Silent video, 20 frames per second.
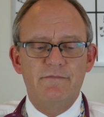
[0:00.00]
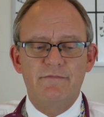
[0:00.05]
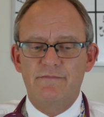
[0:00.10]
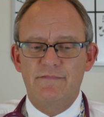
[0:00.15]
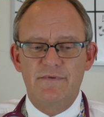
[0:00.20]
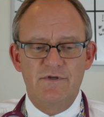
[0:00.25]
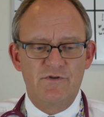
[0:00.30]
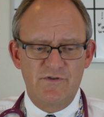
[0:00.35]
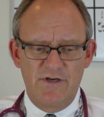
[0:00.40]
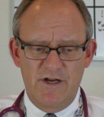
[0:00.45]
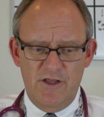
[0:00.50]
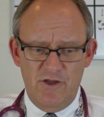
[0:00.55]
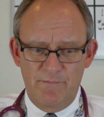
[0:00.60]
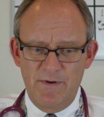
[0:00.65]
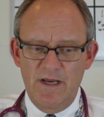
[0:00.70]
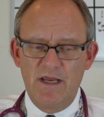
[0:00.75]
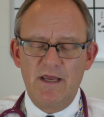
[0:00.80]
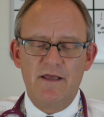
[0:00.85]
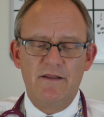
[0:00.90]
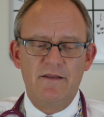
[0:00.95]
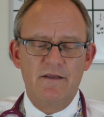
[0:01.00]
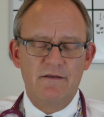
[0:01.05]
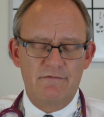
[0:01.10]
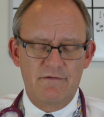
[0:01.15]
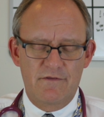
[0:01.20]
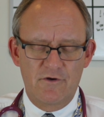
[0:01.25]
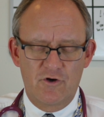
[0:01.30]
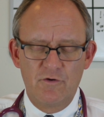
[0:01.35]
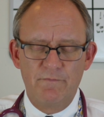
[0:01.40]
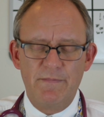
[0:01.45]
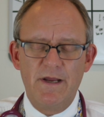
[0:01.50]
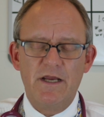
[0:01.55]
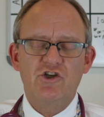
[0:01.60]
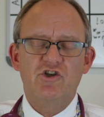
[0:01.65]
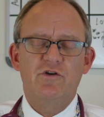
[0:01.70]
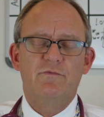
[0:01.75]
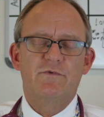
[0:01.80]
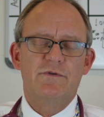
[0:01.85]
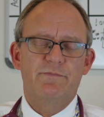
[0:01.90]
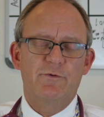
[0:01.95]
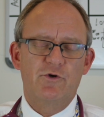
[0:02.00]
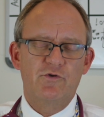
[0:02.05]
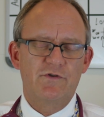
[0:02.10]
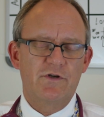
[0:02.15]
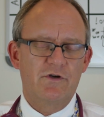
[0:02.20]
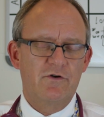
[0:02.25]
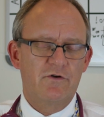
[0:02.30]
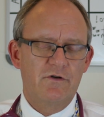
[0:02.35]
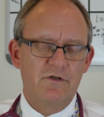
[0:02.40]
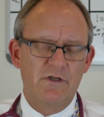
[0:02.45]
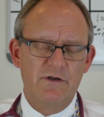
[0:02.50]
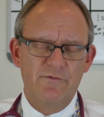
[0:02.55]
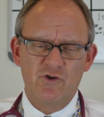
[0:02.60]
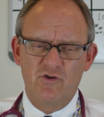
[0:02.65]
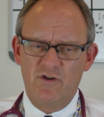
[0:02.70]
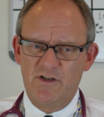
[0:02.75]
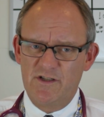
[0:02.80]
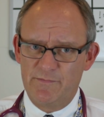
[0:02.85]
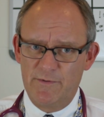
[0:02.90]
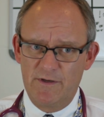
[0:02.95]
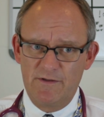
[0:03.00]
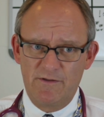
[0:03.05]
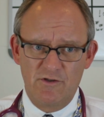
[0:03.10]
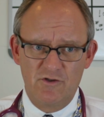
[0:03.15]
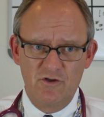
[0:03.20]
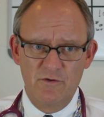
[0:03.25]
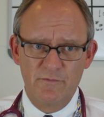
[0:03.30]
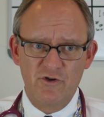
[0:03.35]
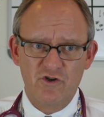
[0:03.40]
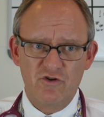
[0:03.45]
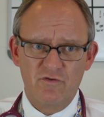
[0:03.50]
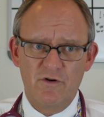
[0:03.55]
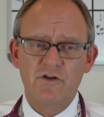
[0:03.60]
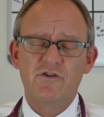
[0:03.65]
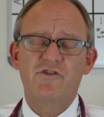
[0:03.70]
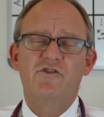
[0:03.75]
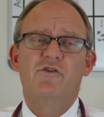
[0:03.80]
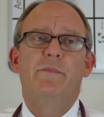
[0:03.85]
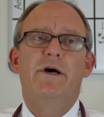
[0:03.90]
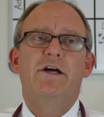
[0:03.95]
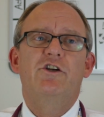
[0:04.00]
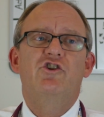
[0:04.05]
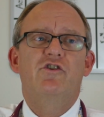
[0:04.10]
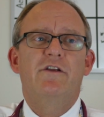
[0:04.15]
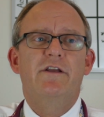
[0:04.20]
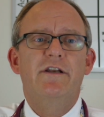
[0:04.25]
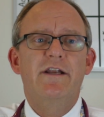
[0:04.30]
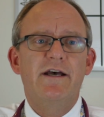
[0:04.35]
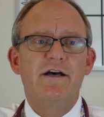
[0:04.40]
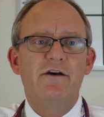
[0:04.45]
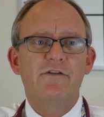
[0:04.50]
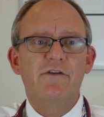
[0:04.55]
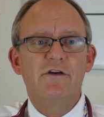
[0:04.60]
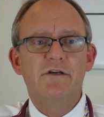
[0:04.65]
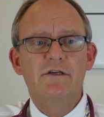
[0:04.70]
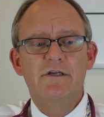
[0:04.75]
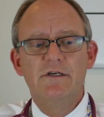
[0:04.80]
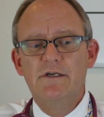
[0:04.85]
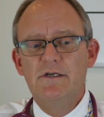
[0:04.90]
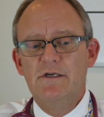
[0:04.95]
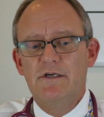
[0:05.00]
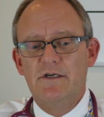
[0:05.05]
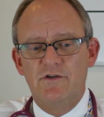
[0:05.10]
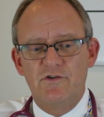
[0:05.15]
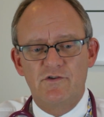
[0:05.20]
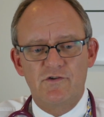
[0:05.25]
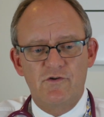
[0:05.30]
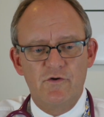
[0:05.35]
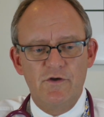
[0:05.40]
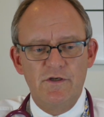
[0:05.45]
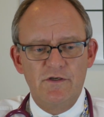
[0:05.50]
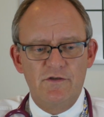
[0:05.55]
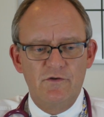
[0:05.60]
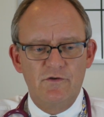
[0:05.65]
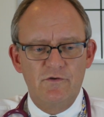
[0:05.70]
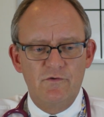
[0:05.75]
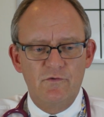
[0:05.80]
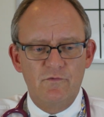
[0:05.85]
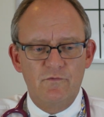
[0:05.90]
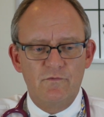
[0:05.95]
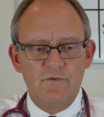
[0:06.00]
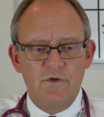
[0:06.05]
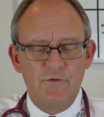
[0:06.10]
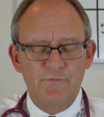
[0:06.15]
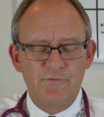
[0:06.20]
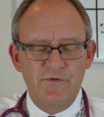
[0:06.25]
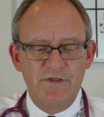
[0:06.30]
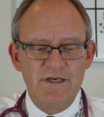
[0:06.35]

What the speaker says: There's another, and the third patient was supposed to go to a liver transplant. The tumor shrunk so much that now they're just going to, hopefully